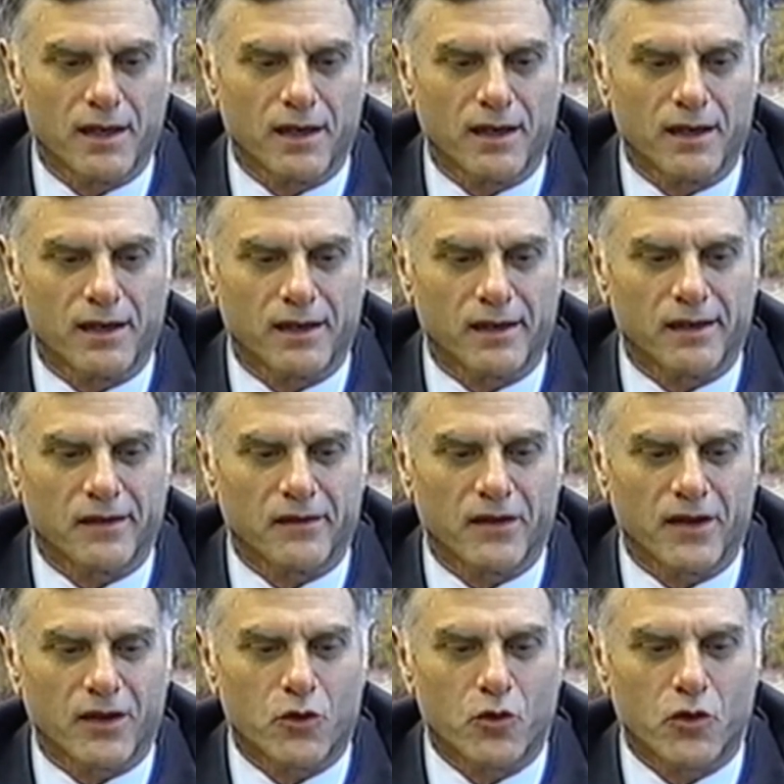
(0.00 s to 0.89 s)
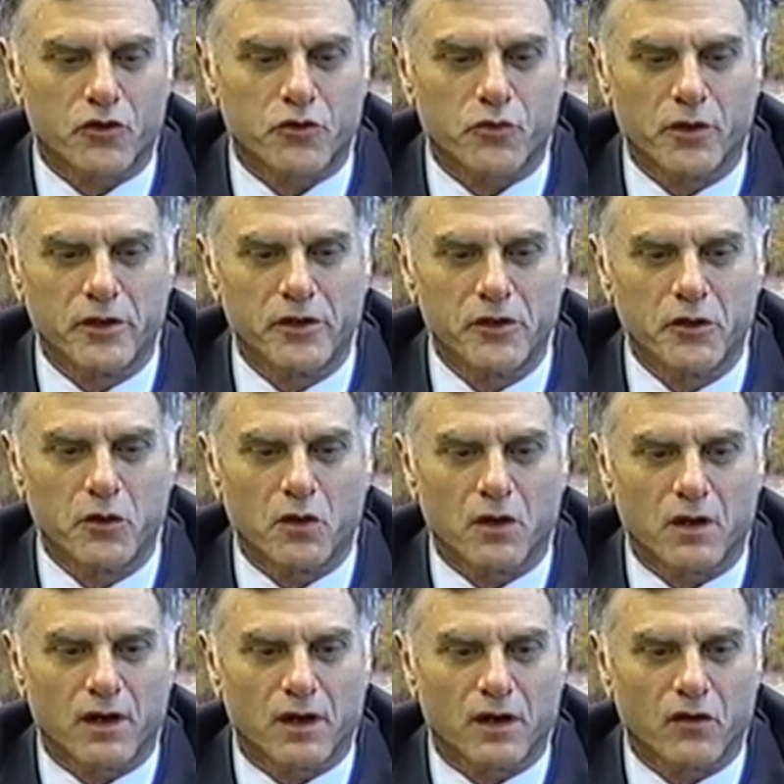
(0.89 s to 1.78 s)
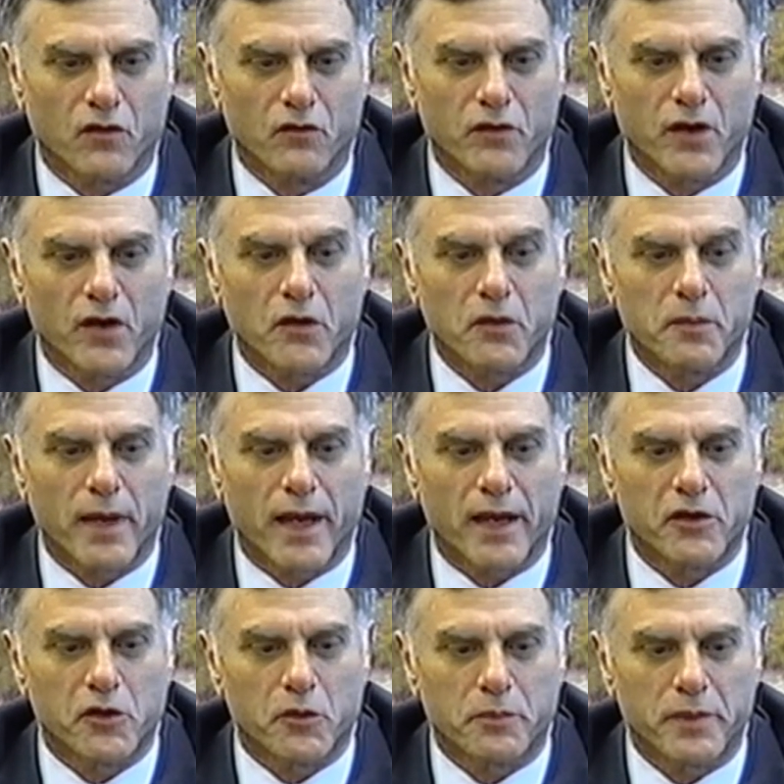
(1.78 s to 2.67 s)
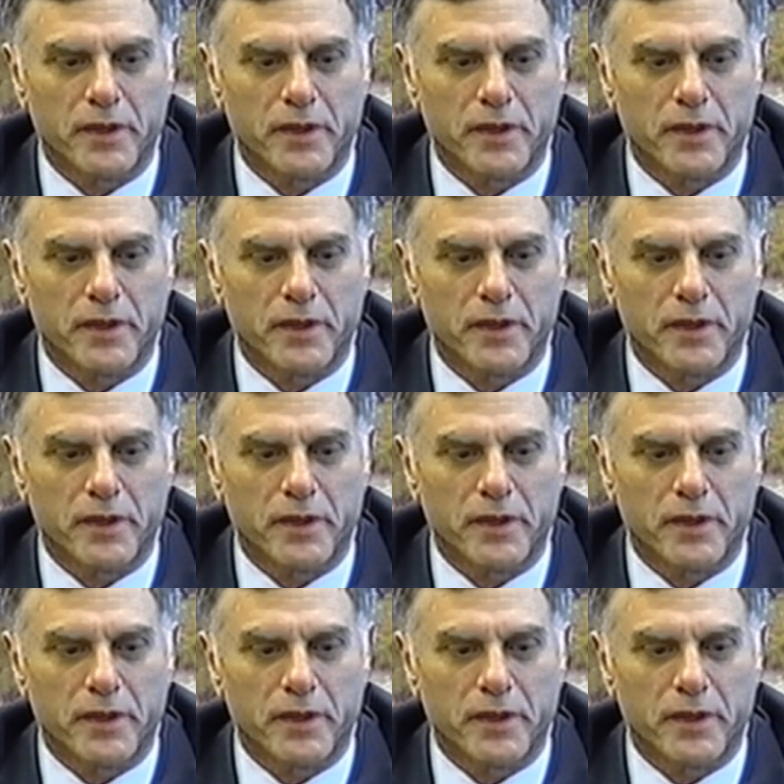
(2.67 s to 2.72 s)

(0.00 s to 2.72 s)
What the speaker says: of course, when you are voted by your